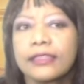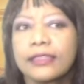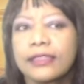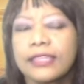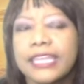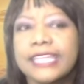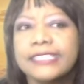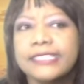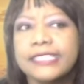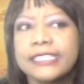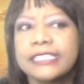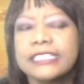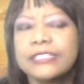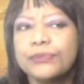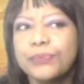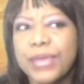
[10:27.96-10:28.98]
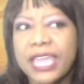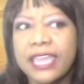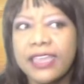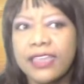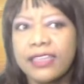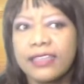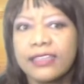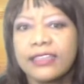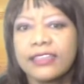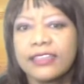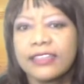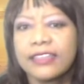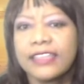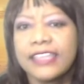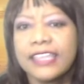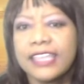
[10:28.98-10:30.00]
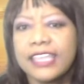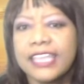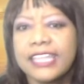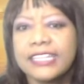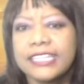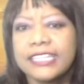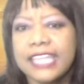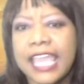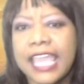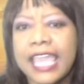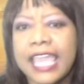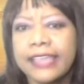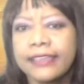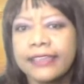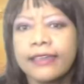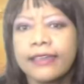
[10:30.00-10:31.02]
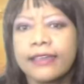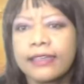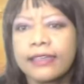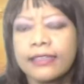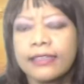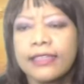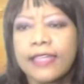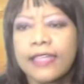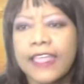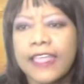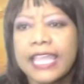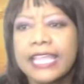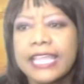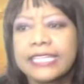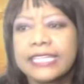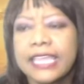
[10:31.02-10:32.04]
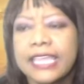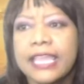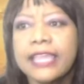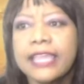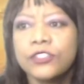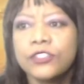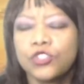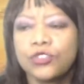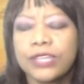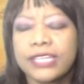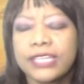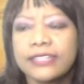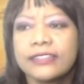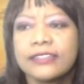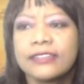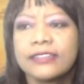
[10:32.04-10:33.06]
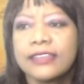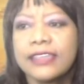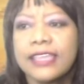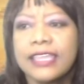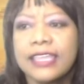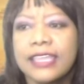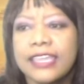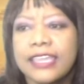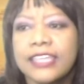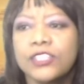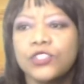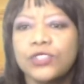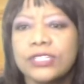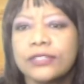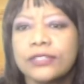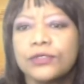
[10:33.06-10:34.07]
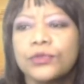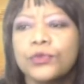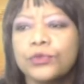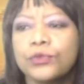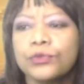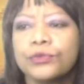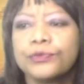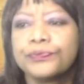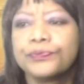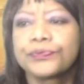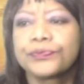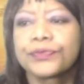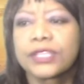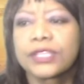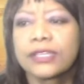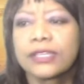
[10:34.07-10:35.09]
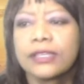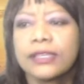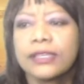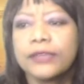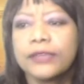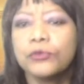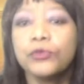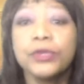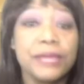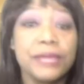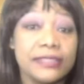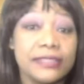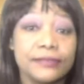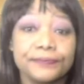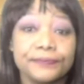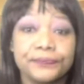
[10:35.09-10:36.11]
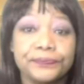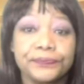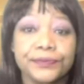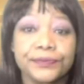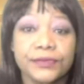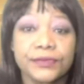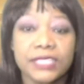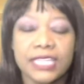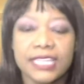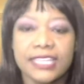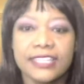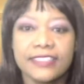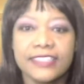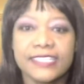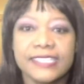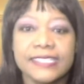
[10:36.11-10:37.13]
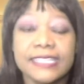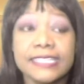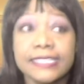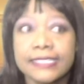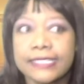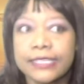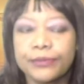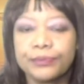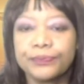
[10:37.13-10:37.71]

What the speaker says: and despair and anger and hatred. Hatred at who? At women, the system,